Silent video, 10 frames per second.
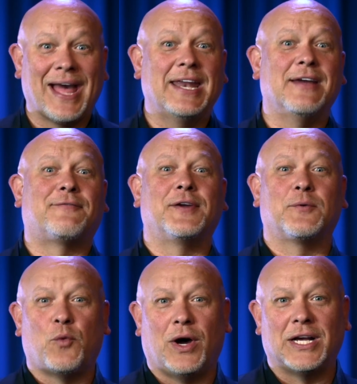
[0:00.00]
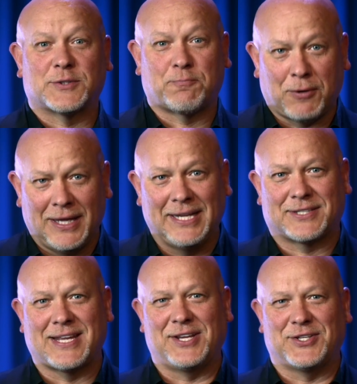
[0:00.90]
And if it was, please
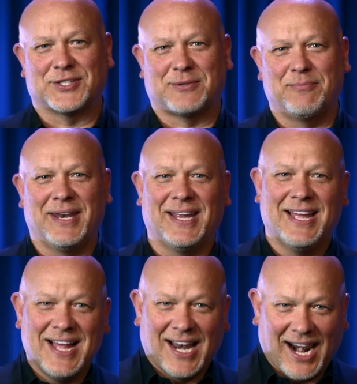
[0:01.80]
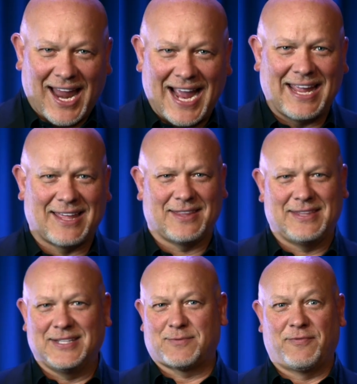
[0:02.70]
take just a minute, like
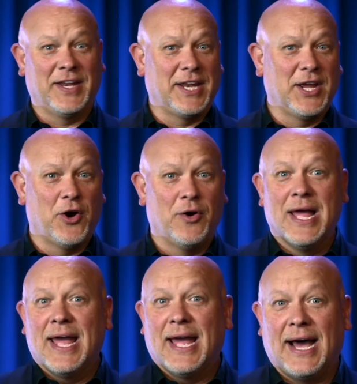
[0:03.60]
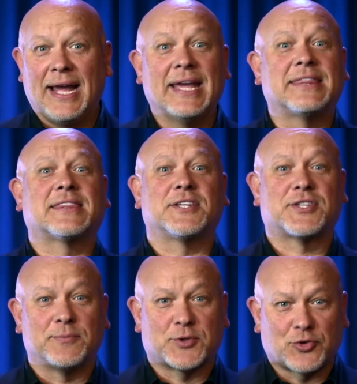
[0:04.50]
this video, uh, hit the
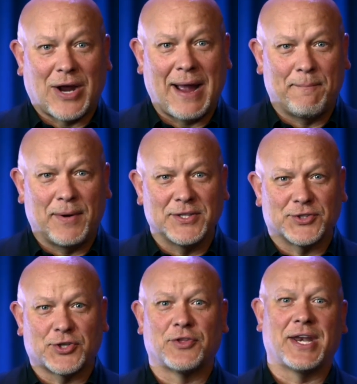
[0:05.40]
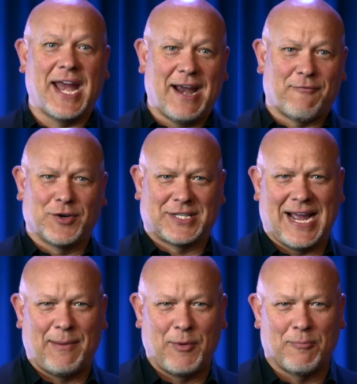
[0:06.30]
subscribe button so that every
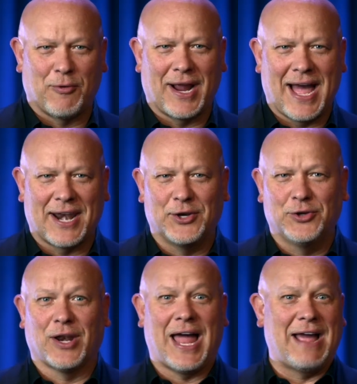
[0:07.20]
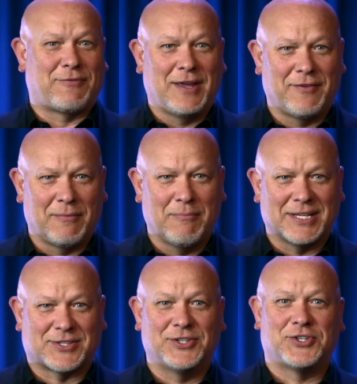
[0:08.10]
time we bring out a new life giving
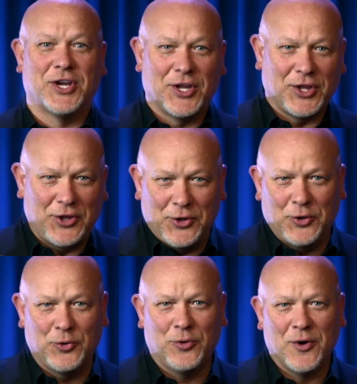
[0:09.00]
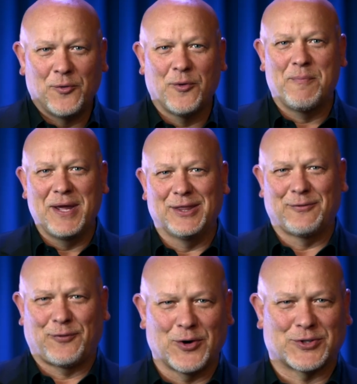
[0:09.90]
message, you will be the
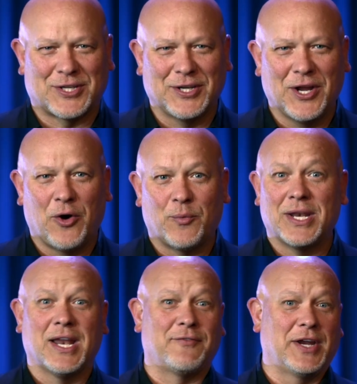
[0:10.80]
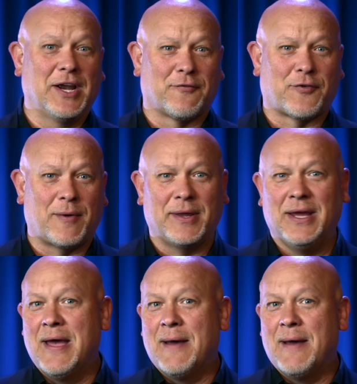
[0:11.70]
first to know. We'd love to hear from you.